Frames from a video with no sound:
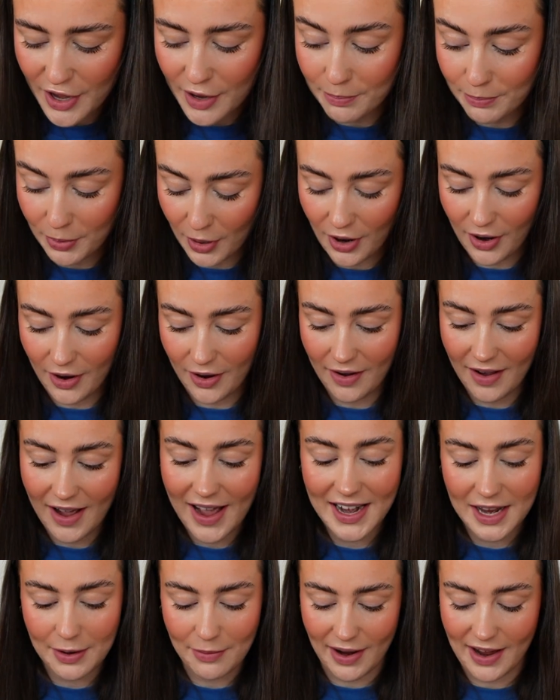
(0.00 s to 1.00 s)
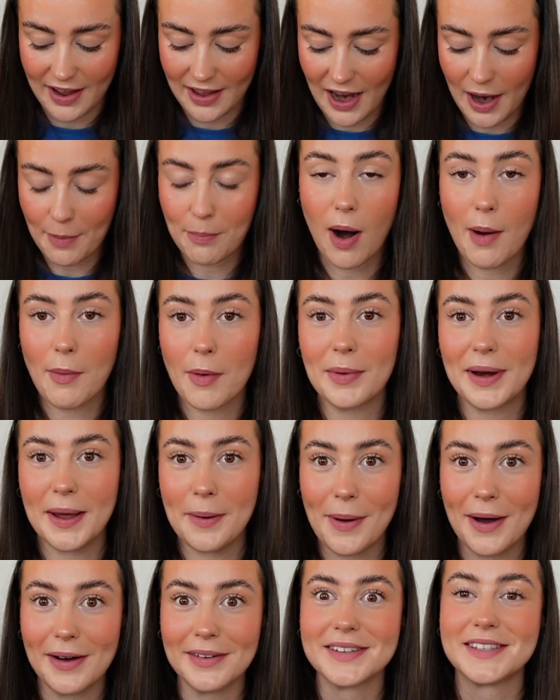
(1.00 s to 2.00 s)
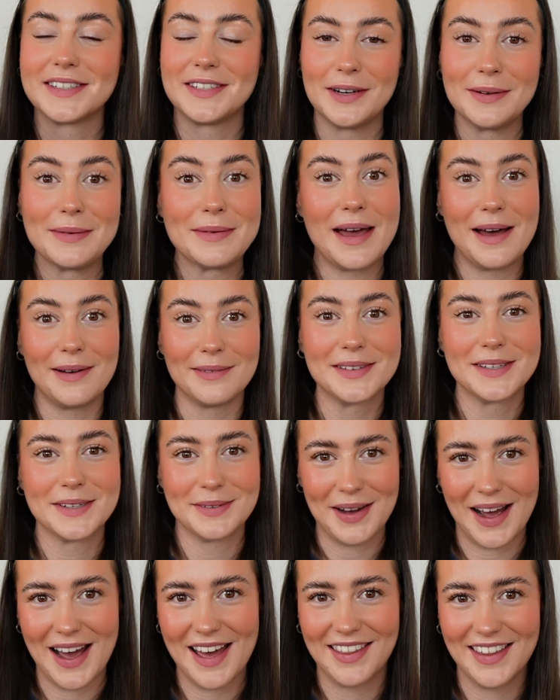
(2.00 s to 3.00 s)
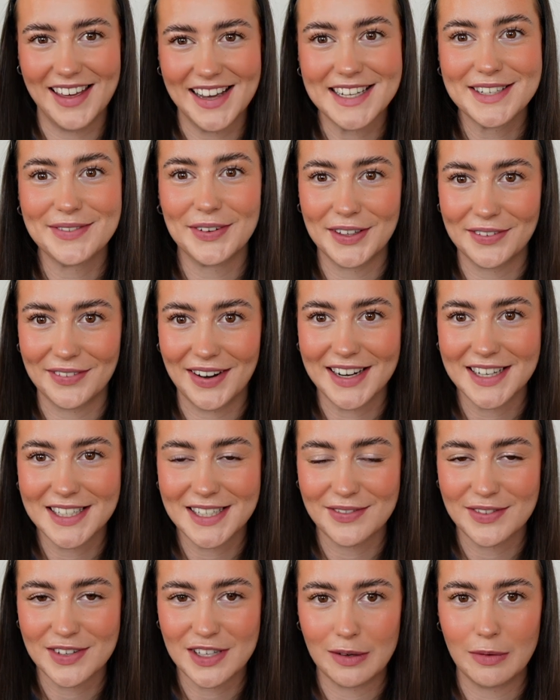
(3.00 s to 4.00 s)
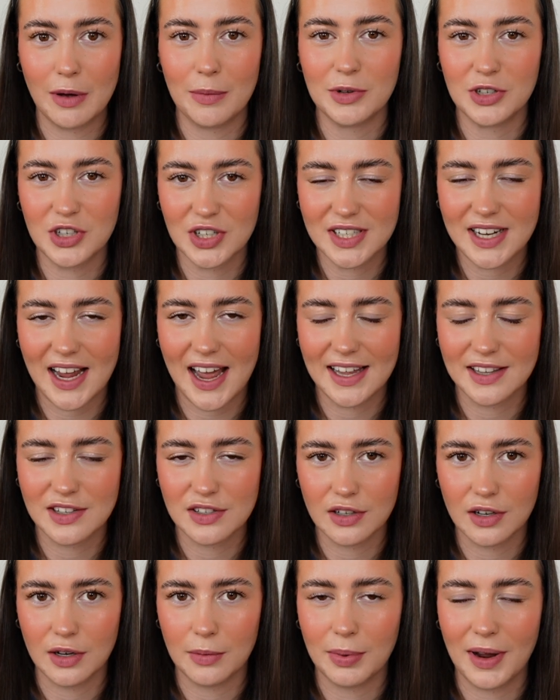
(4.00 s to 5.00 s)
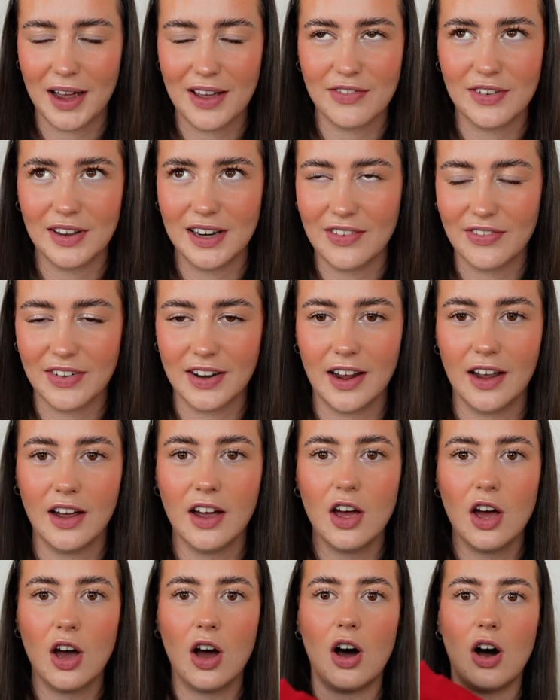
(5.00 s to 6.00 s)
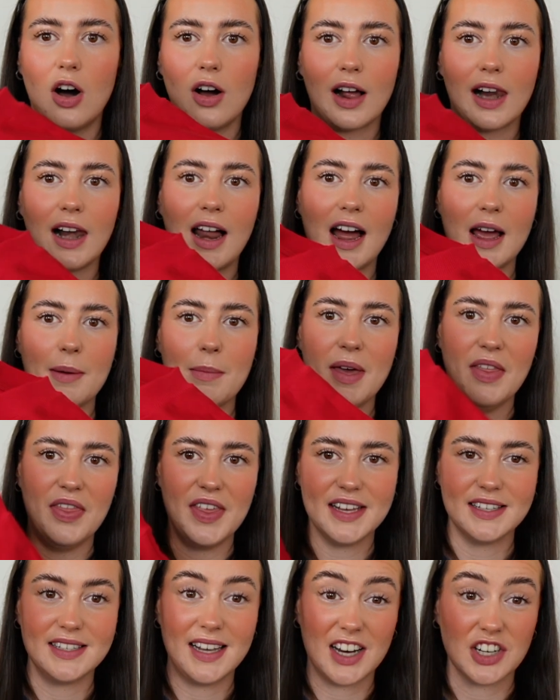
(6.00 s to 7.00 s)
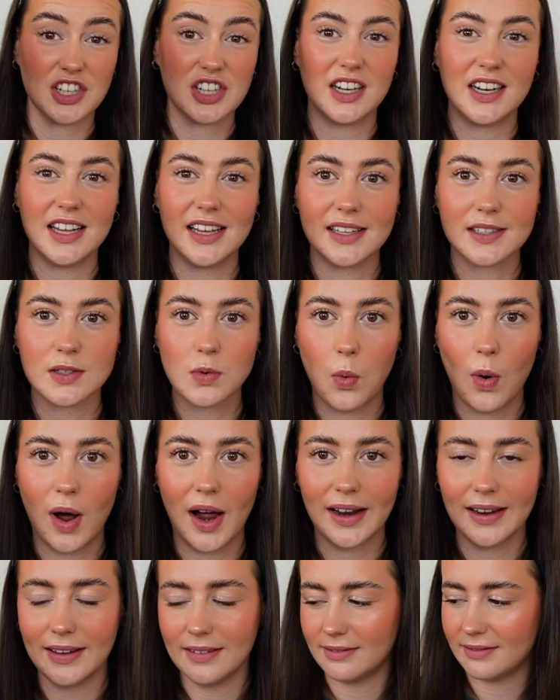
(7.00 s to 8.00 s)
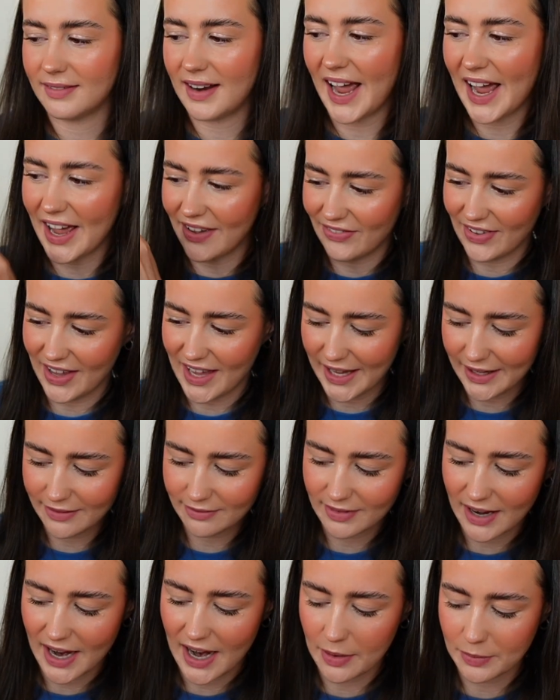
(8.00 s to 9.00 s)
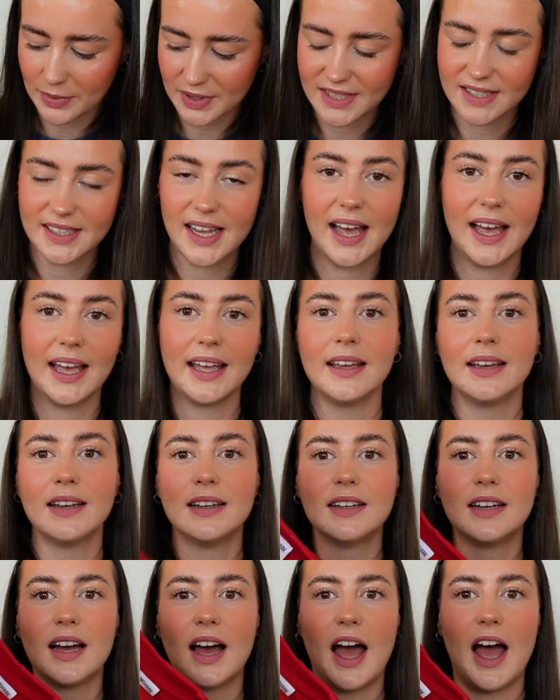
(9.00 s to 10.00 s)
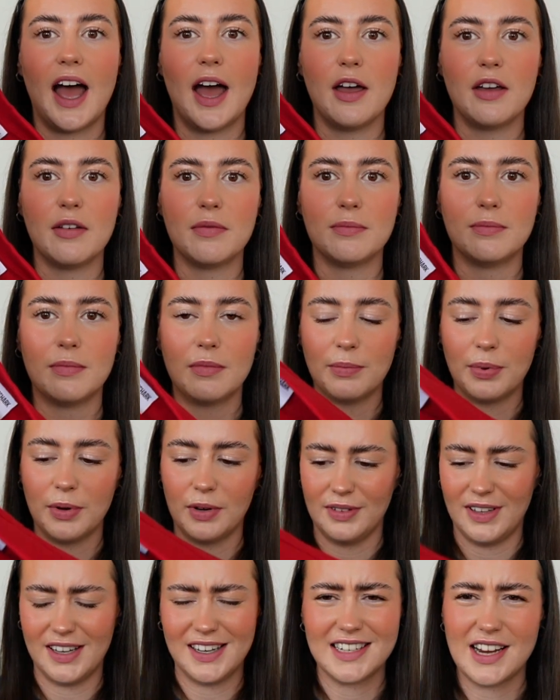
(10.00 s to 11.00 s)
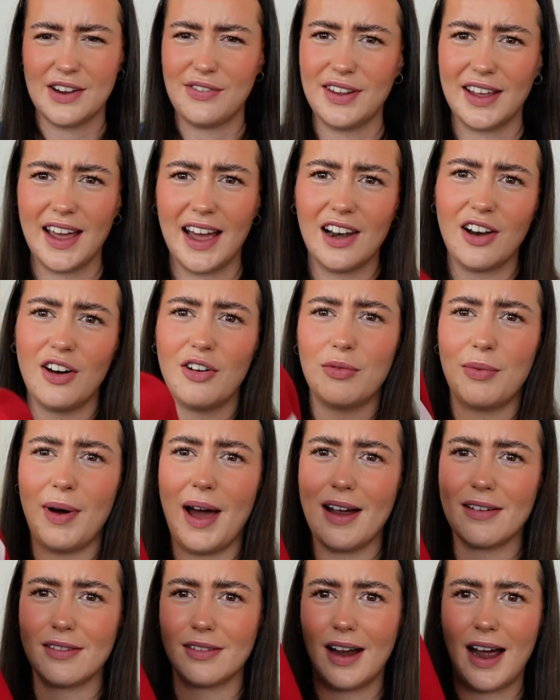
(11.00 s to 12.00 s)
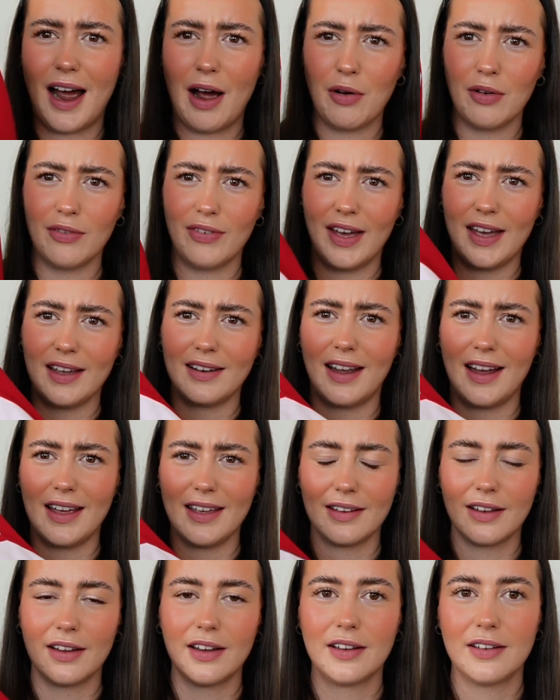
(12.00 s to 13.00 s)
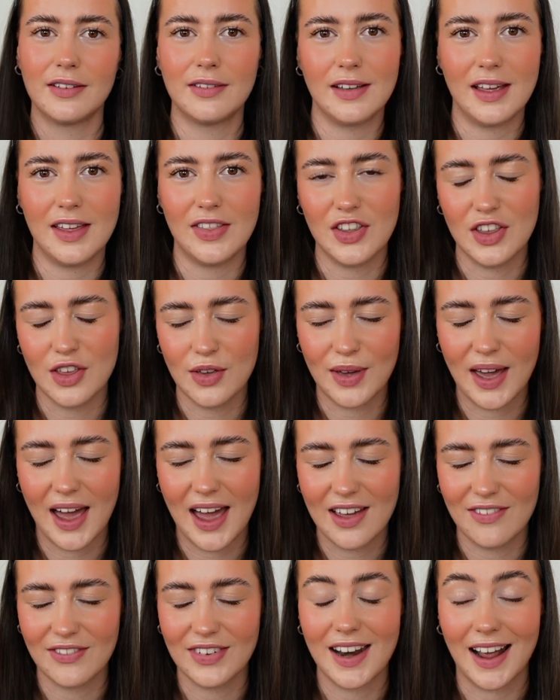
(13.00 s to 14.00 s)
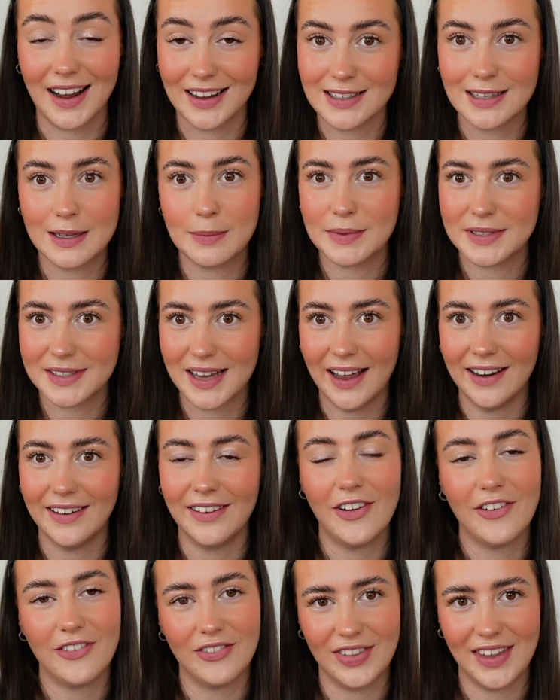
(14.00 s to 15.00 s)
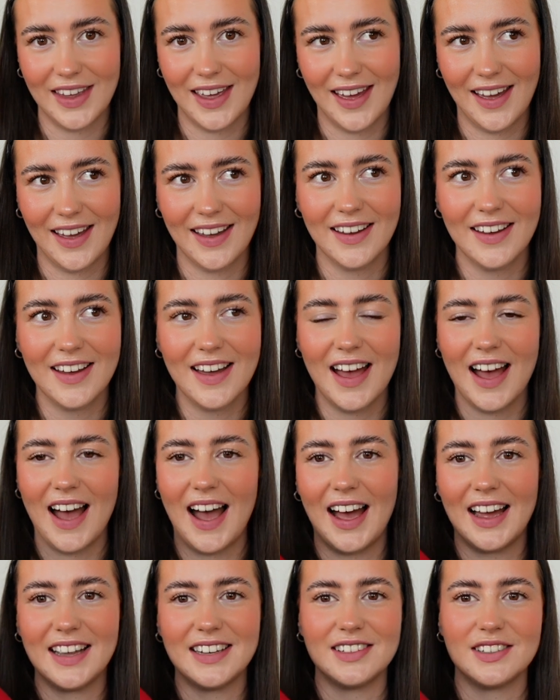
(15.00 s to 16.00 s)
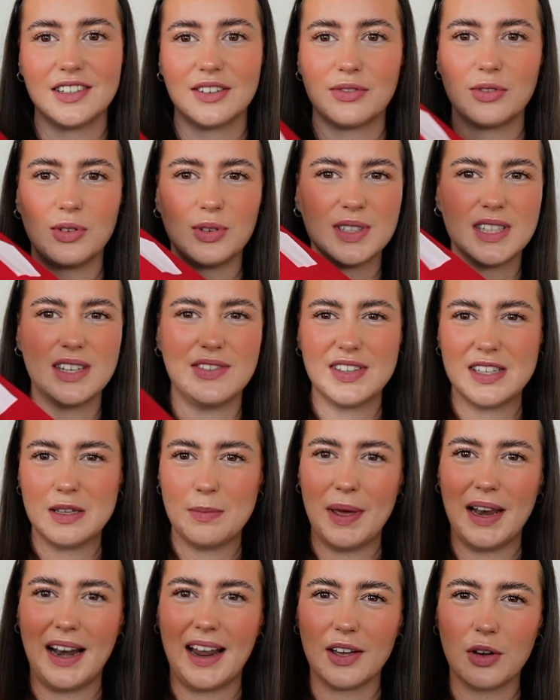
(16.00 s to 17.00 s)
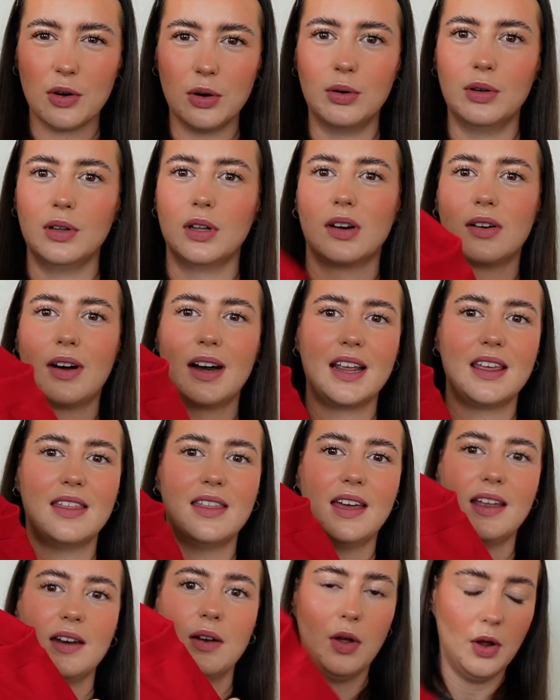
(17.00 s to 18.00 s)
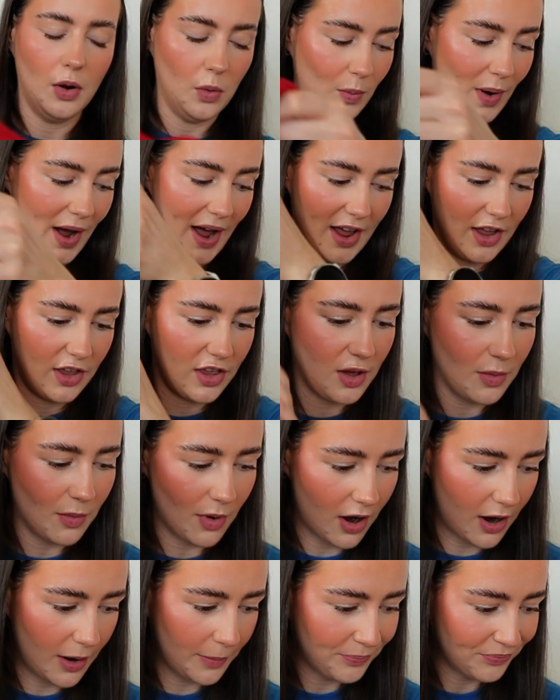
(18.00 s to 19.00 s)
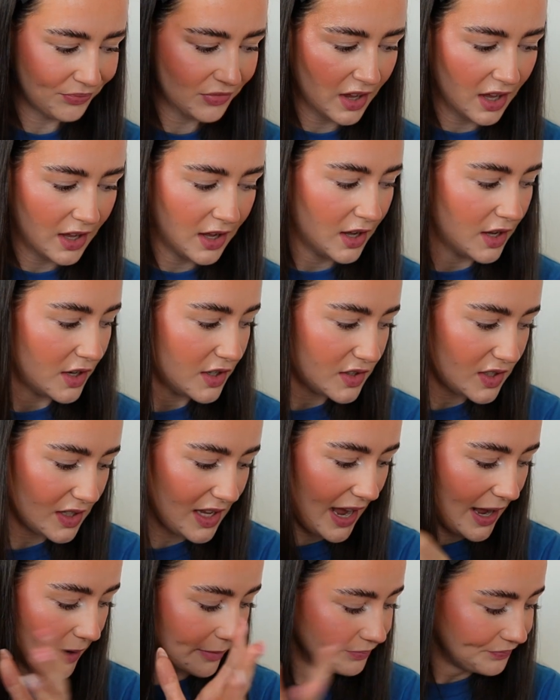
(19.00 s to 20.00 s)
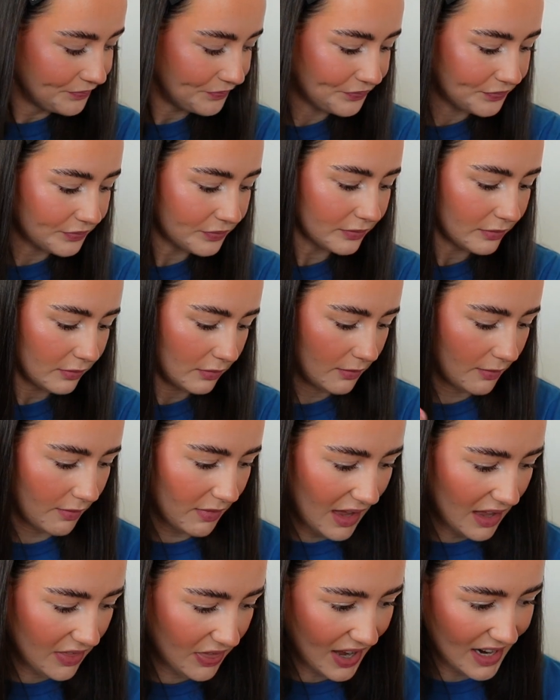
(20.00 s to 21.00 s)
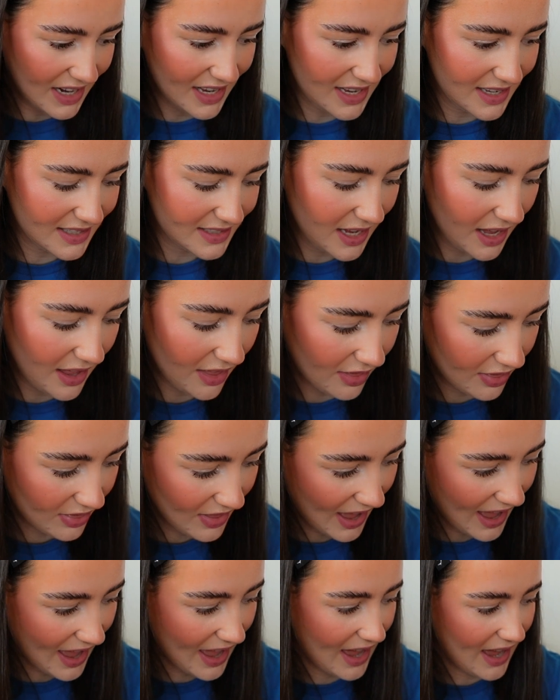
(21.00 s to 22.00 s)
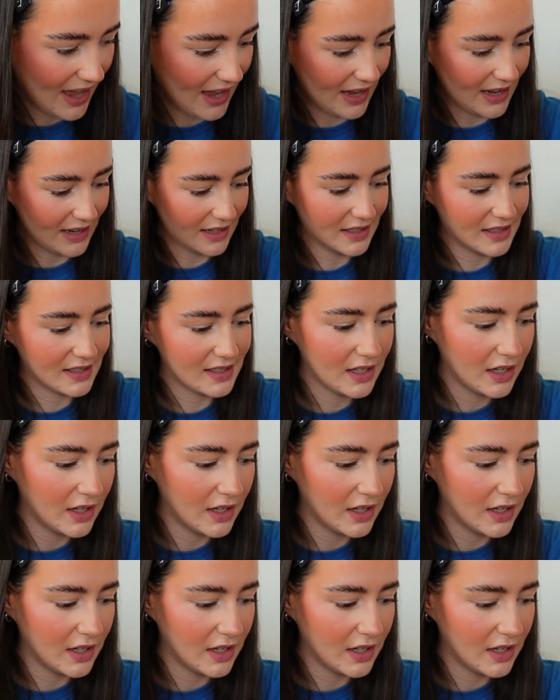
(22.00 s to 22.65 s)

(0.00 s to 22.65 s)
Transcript: But anyway, I probably will still be able to wear this for the rest of the summer, but just a heads up, like if you live in a hotter climate, this actually is quite heavy, I would say. But you definitely get a lot of wear out of it, like in the UK for 90% of the year, and of course if it's a bit like cooler or anything where you are. So yeah, that is that.